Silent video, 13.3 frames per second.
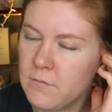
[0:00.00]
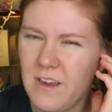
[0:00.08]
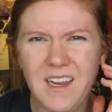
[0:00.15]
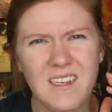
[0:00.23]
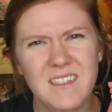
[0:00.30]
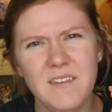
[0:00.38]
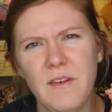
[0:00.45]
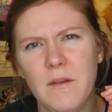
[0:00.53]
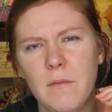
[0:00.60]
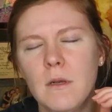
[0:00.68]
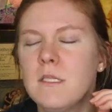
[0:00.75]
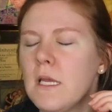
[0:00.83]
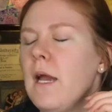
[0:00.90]
Right? Is it
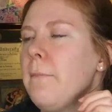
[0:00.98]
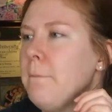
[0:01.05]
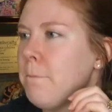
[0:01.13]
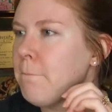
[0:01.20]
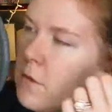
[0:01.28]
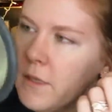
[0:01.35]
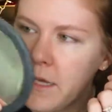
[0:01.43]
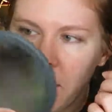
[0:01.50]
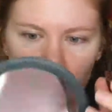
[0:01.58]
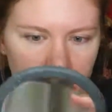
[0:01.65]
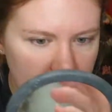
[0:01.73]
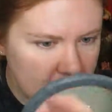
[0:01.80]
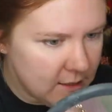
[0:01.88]
$5? Yeah. Like
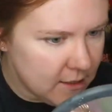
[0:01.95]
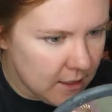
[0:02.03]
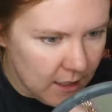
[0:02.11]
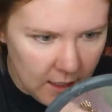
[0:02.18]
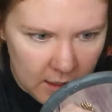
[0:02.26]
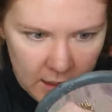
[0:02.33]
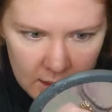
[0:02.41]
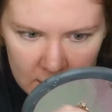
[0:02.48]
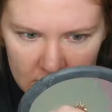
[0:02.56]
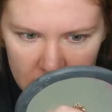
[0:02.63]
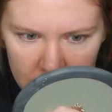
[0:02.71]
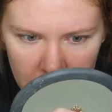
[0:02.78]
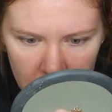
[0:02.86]
on my skin, it
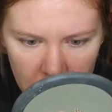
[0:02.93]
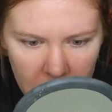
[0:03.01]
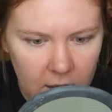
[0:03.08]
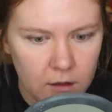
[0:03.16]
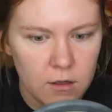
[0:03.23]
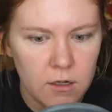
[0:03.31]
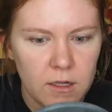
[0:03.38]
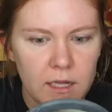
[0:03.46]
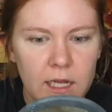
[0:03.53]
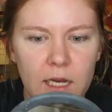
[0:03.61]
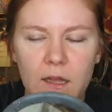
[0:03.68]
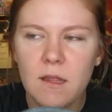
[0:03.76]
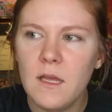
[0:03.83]
doesn't really like look
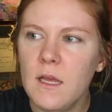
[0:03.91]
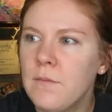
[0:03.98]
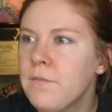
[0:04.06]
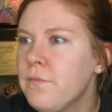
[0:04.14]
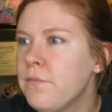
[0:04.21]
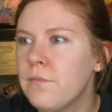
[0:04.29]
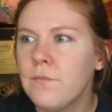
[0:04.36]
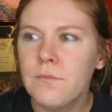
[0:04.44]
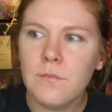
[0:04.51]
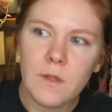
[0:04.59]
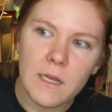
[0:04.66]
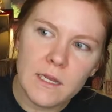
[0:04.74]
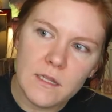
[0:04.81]
like anything.
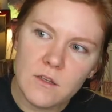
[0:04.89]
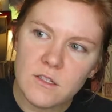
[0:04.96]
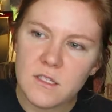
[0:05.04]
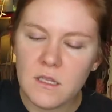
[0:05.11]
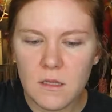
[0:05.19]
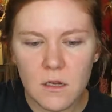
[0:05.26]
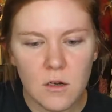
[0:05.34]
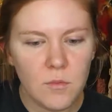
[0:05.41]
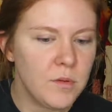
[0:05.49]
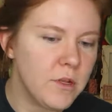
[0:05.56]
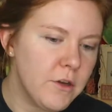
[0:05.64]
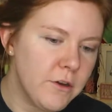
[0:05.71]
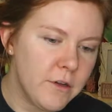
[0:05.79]
Like it looks a little
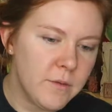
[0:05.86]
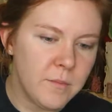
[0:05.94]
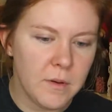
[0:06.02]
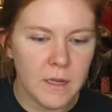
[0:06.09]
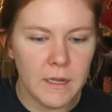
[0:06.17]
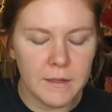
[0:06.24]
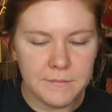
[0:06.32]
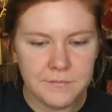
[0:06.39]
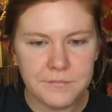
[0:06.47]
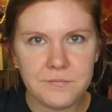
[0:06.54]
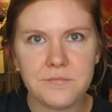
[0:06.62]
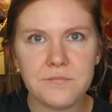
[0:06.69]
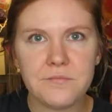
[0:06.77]
blurred, but
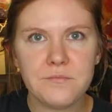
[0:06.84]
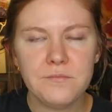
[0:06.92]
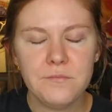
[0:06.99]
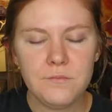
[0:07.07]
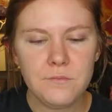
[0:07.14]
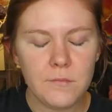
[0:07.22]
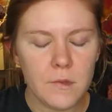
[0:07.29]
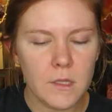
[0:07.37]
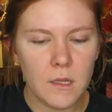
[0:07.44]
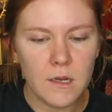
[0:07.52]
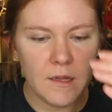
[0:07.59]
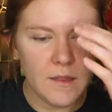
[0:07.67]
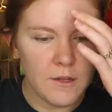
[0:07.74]

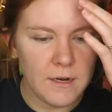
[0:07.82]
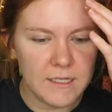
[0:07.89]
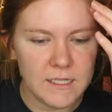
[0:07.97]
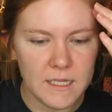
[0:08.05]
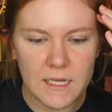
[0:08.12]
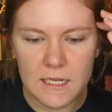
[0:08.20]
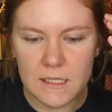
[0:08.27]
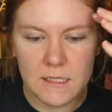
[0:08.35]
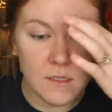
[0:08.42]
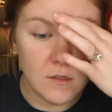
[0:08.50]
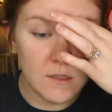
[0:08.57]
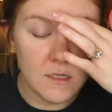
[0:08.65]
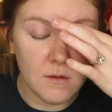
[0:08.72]
not anything crazy. Like I can
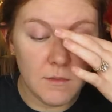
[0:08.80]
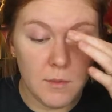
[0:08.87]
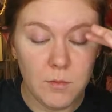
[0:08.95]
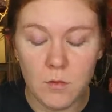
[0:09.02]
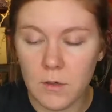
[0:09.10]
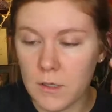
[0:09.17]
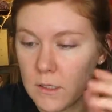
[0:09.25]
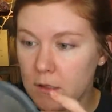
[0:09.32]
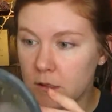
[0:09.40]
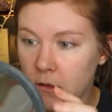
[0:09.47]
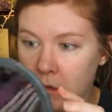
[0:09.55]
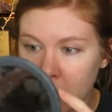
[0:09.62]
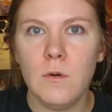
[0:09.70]
still see on my
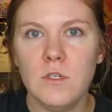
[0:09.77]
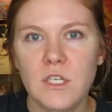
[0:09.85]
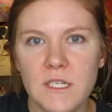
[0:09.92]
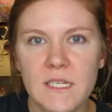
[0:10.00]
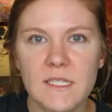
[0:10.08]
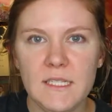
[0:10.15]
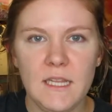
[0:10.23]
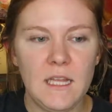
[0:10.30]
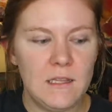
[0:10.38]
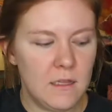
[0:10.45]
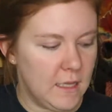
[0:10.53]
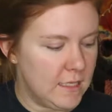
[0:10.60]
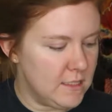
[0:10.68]
pores, which I did say
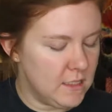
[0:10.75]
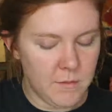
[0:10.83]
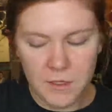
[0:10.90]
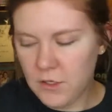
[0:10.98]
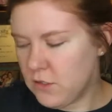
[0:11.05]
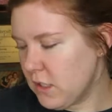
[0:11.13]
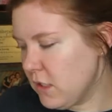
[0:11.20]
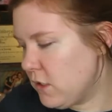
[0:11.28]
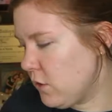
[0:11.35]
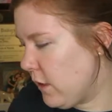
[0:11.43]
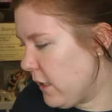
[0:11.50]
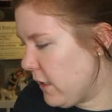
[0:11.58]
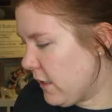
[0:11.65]
that the last time I used it.
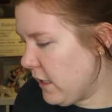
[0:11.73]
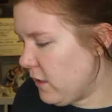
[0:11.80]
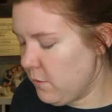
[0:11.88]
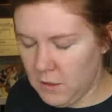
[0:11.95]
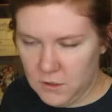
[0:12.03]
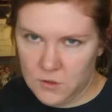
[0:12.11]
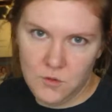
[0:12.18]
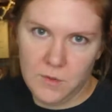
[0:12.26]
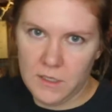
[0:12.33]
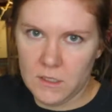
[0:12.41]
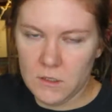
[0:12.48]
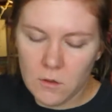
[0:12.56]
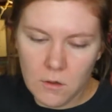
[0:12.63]
So like again, I'm not super
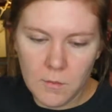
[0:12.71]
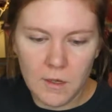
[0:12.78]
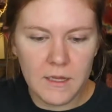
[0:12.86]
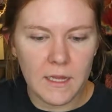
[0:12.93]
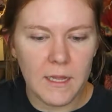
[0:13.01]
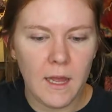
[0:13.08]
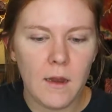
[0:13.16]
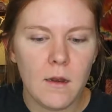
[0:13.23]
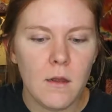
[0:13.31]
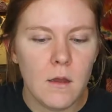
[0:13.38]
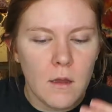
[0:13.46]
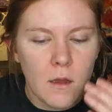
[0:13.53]
concerned about that yet.